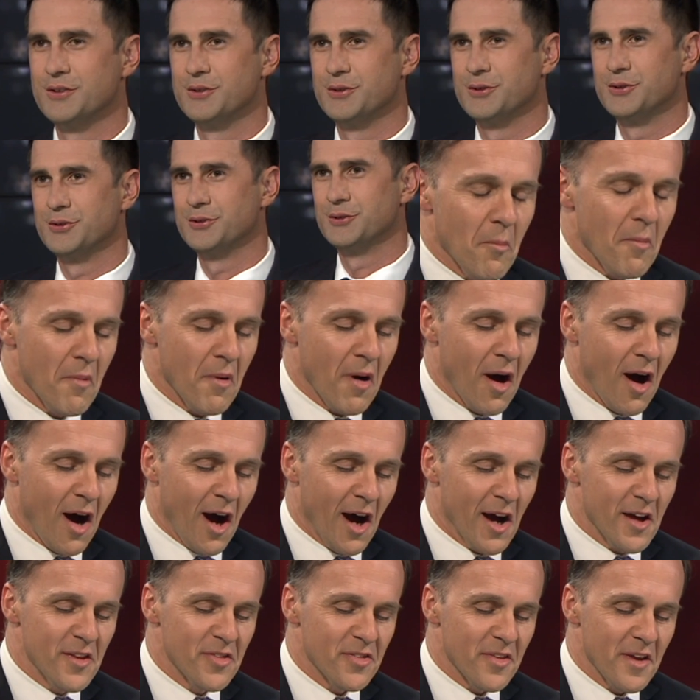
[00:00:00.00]

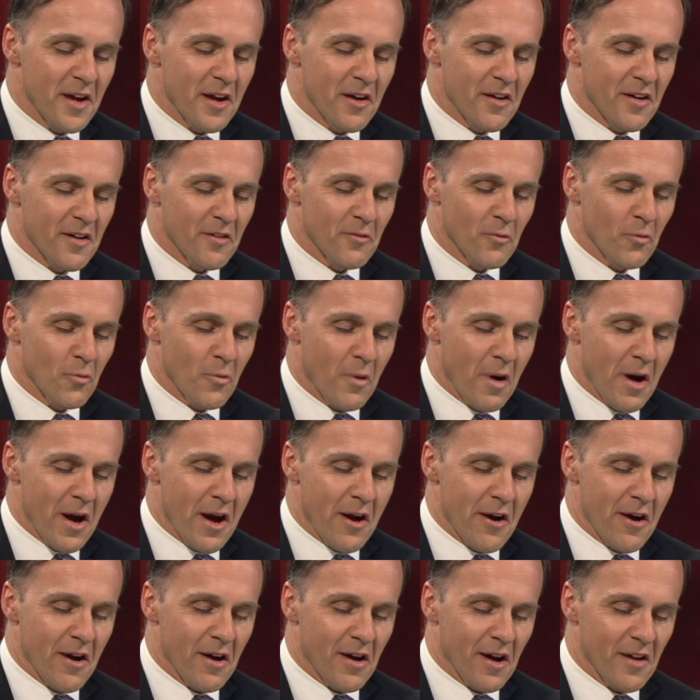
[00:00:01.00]
I think
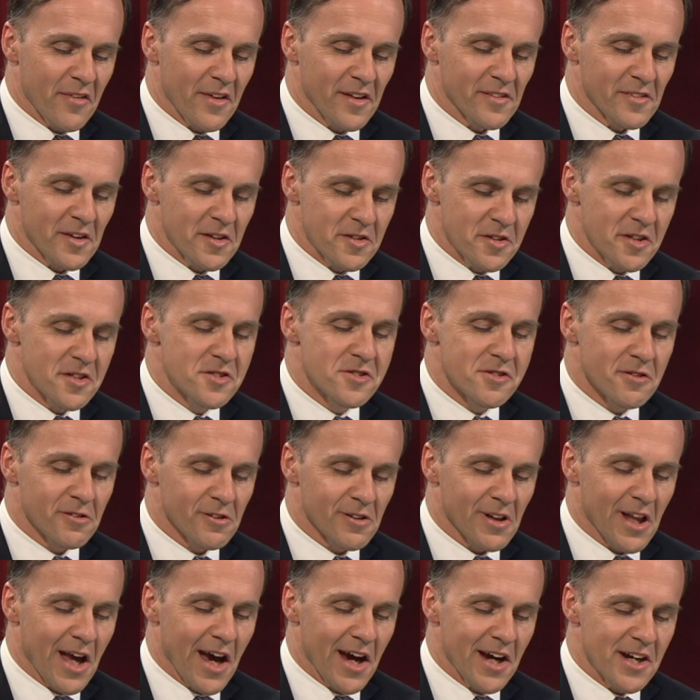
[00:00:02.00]
the
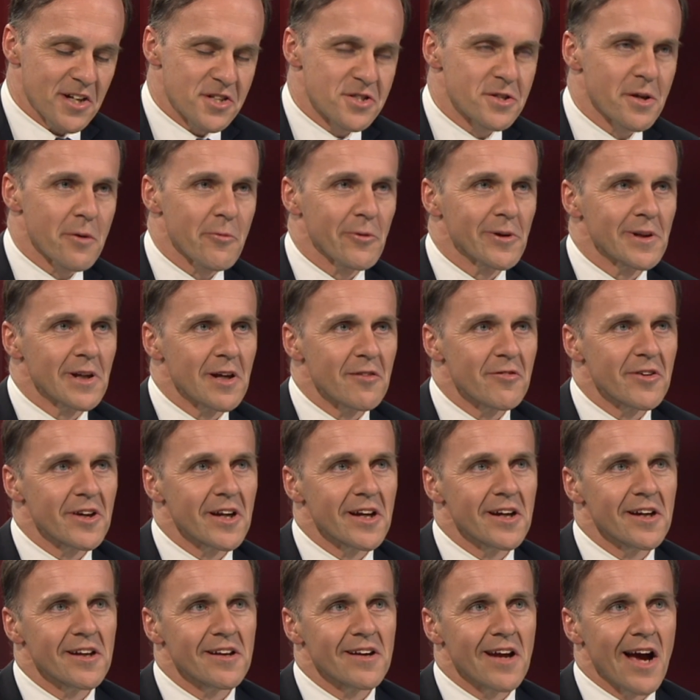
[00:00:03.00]
digital age that we're living
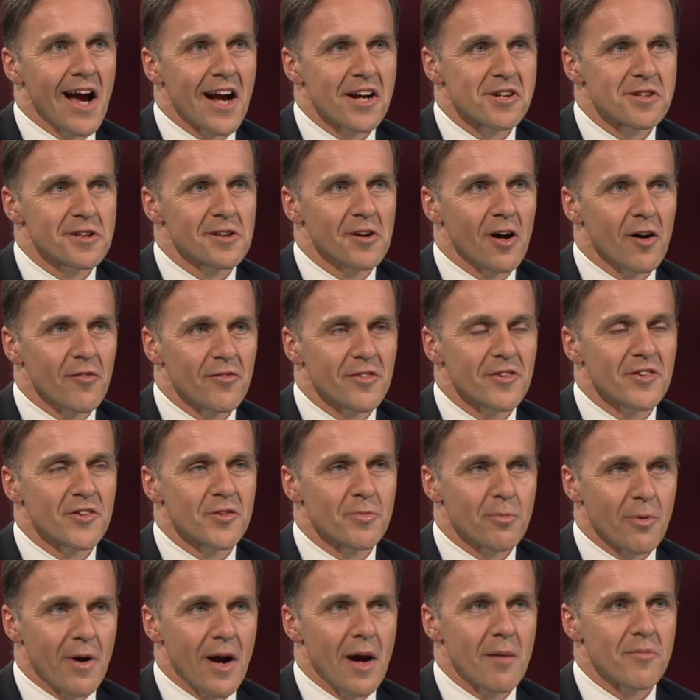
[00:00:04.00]
in actually offers
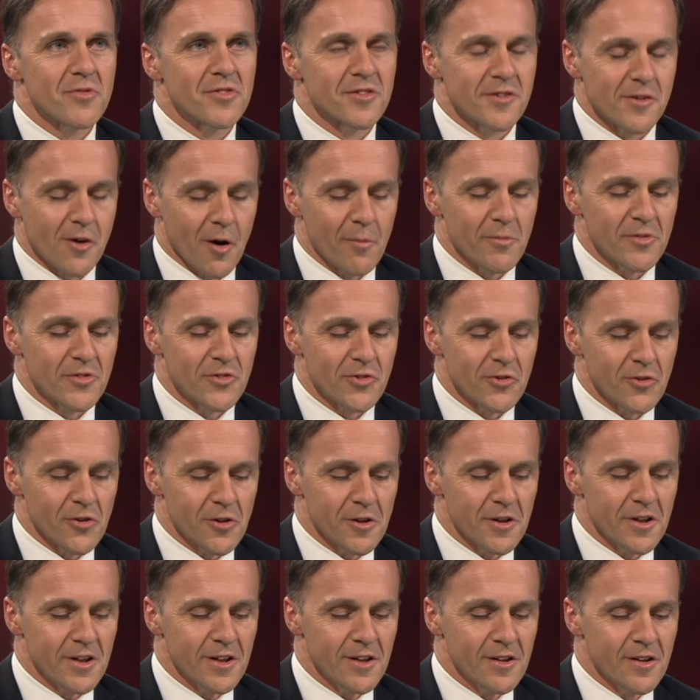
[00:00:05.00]
perhaps the
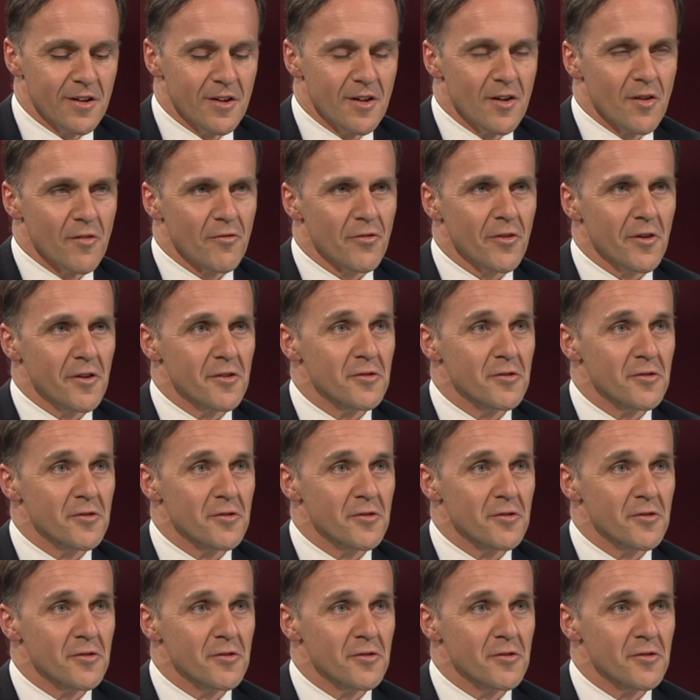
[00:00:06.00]
opportunity for